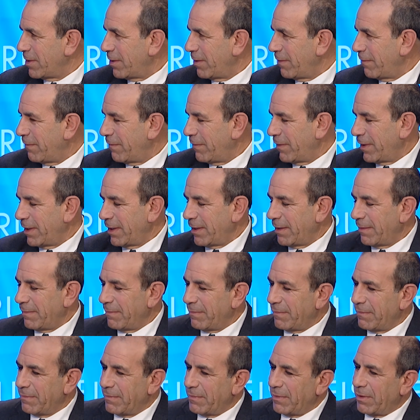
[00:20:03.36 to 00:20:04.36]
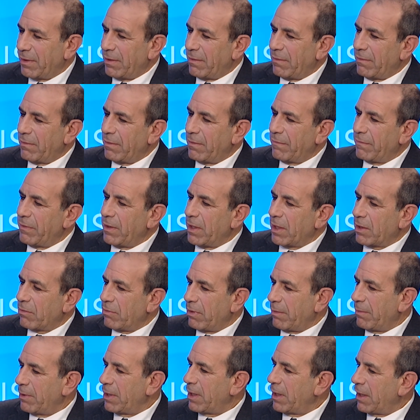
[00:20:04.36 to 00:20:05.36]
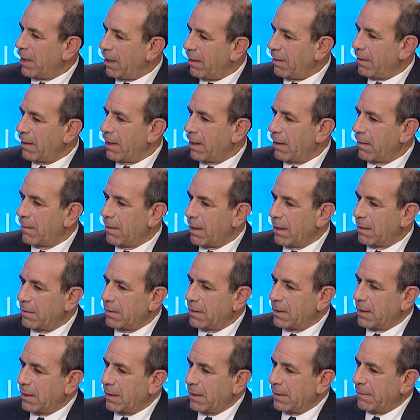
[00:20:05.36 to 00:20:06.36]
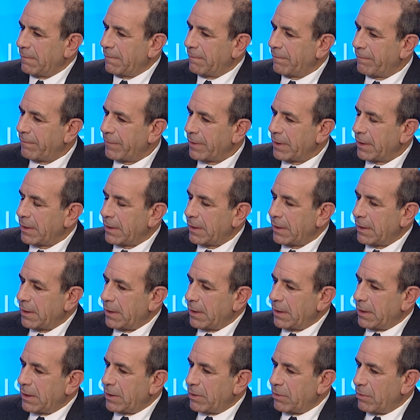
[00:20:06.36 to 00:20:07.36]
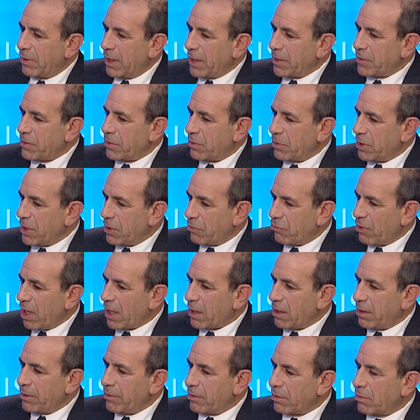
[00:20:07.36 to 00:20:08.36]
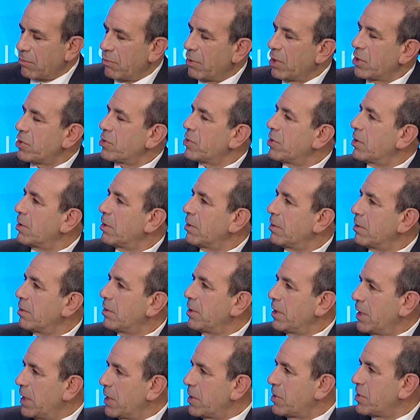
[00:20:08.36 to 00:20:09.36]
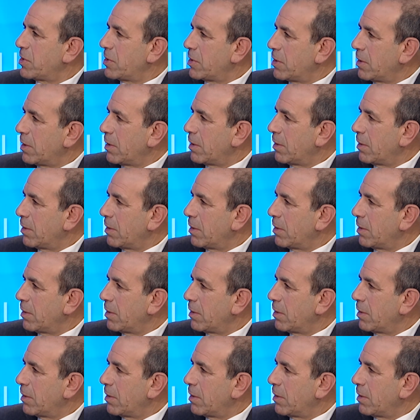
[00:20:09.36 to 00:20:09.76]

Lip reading: of the agreement. And I think that to answer directly your question, yes,